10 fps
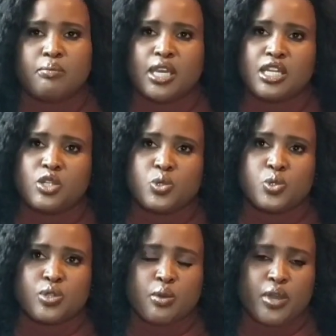I'm getting
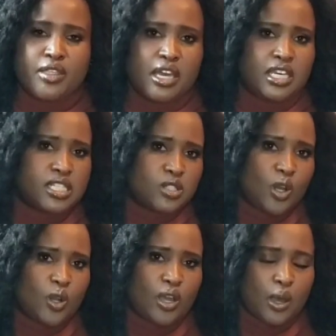used to the weather. It's
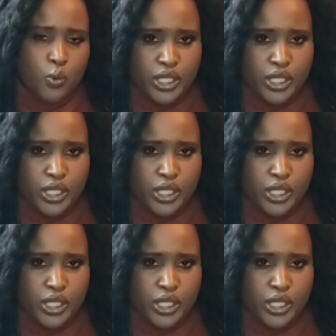no longer